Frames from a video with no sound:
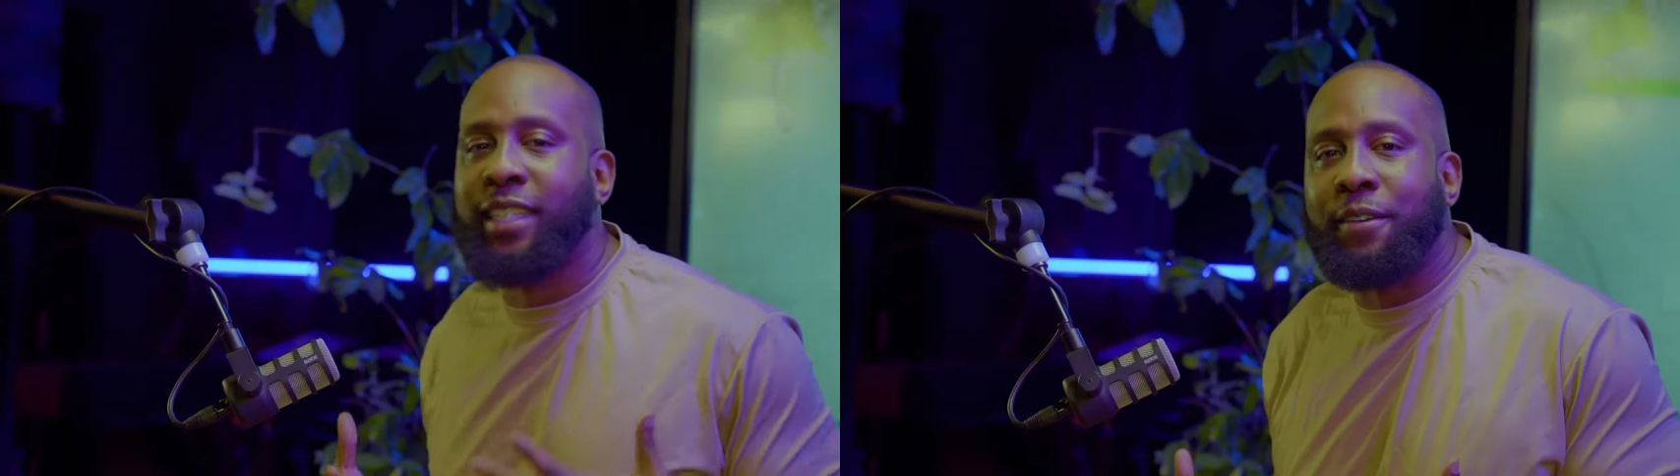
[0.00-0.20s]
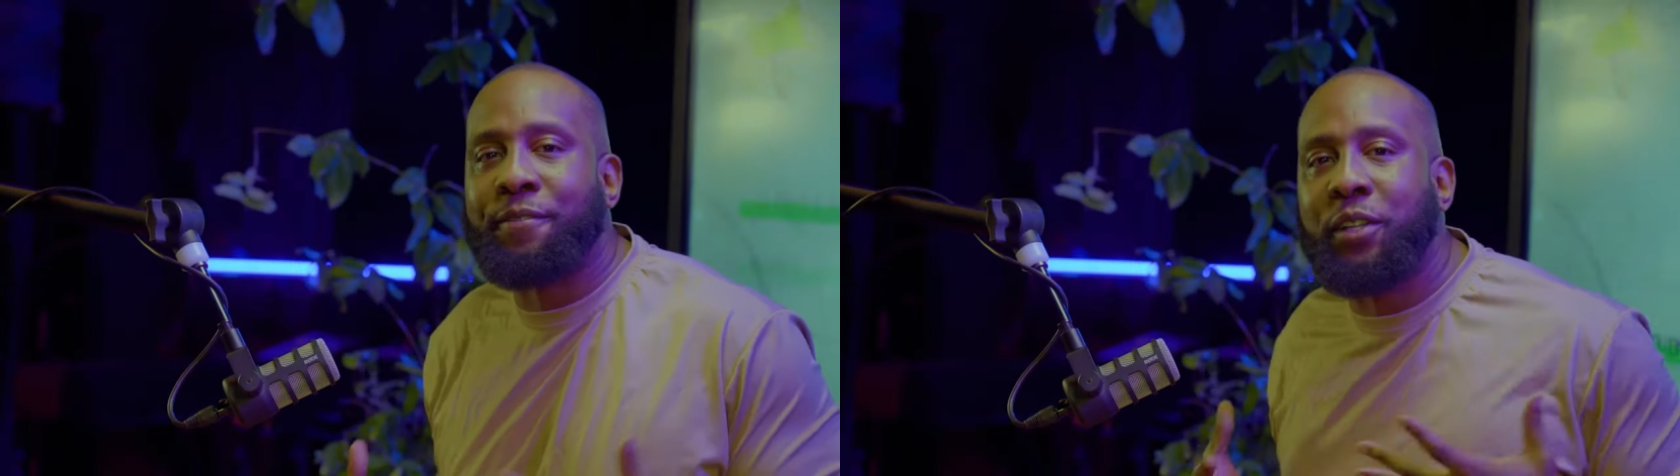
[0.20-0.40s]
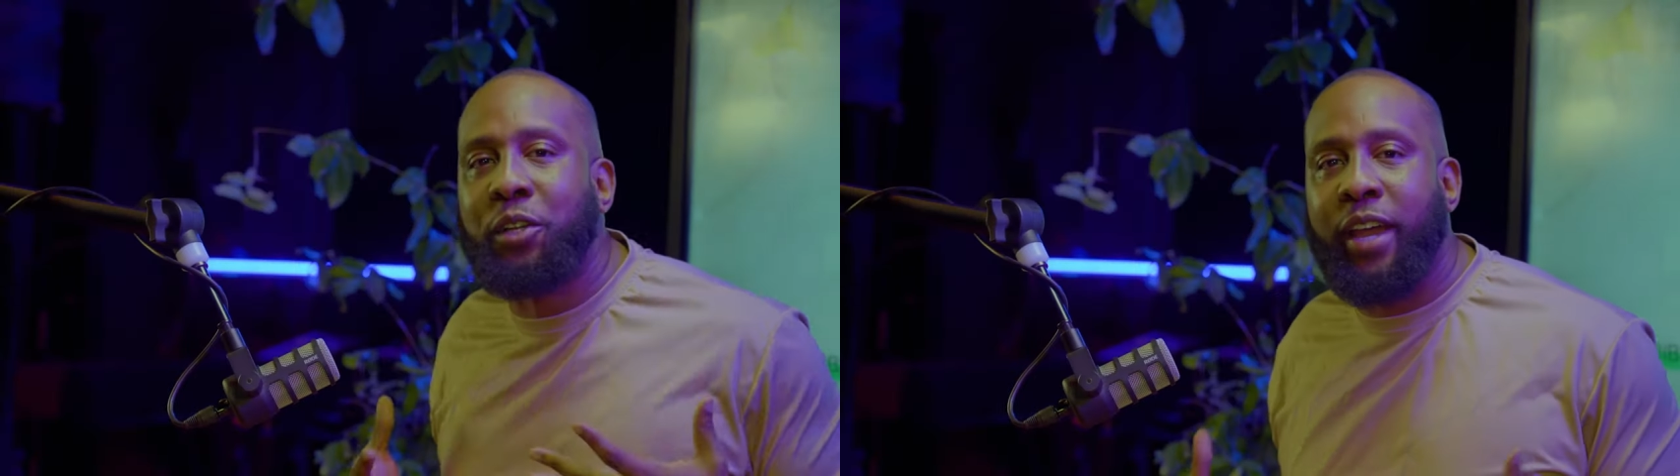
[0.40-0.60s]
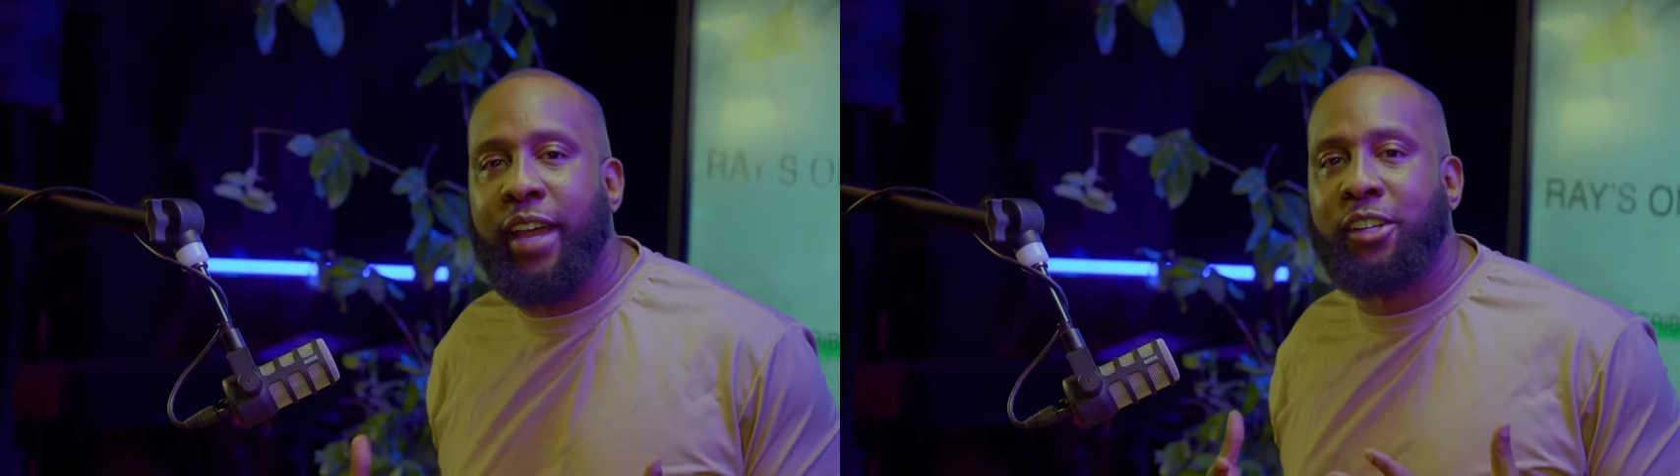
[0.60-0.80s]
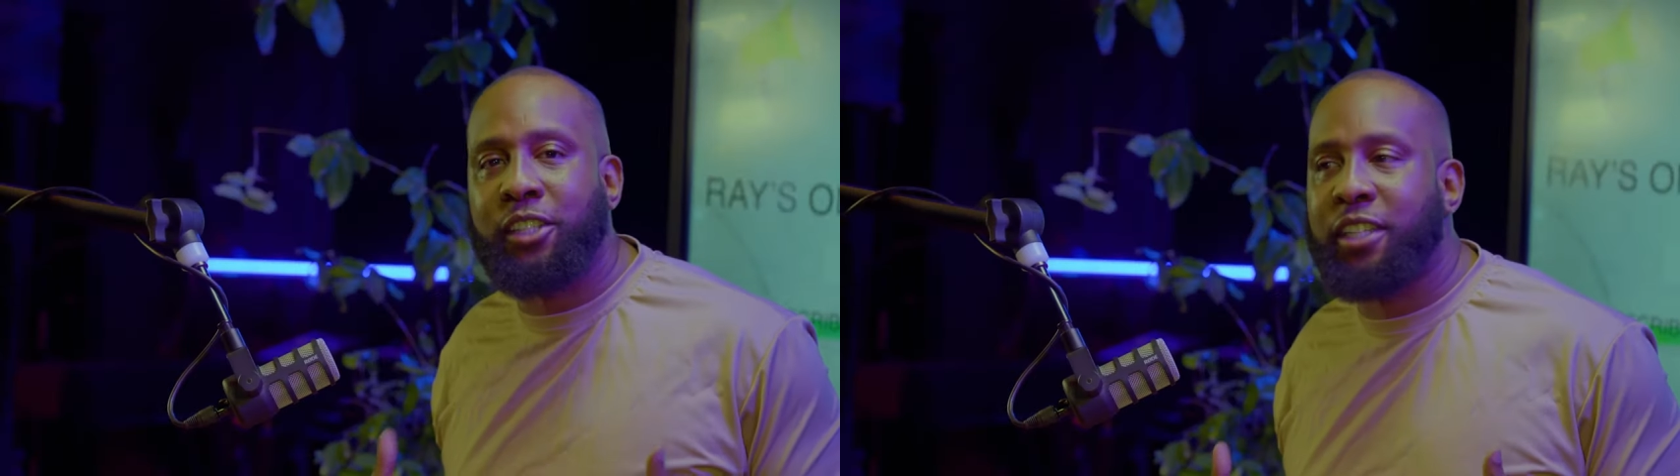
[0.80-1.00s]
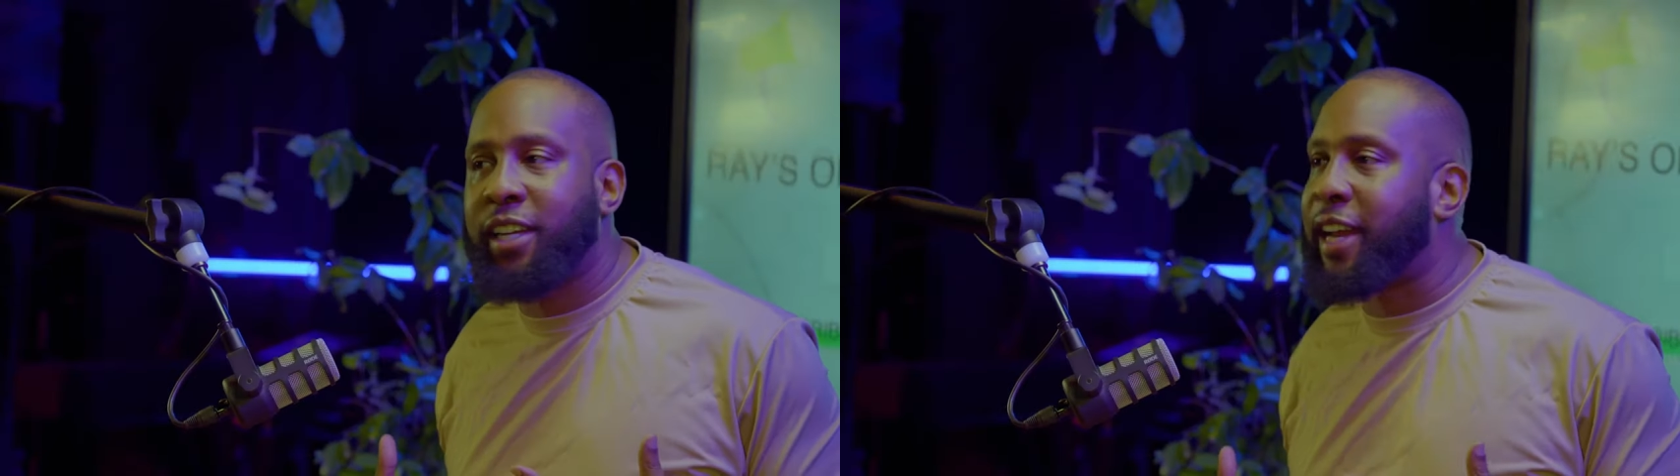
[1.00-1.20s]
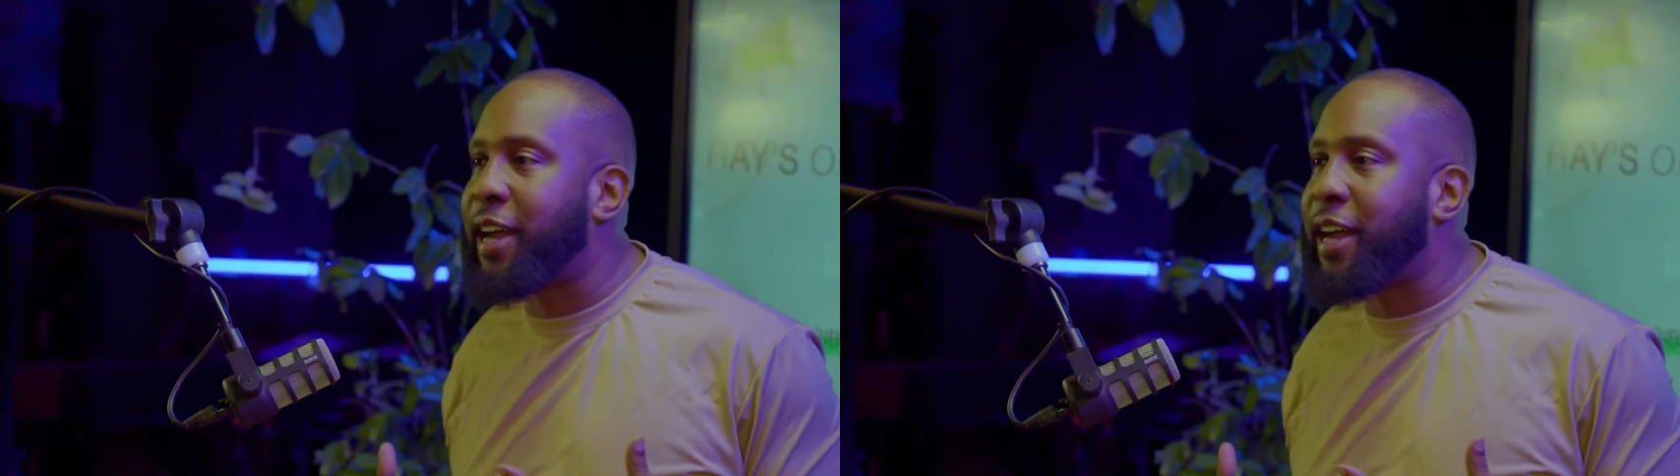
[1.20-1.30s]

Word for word: I can feel your energy, and I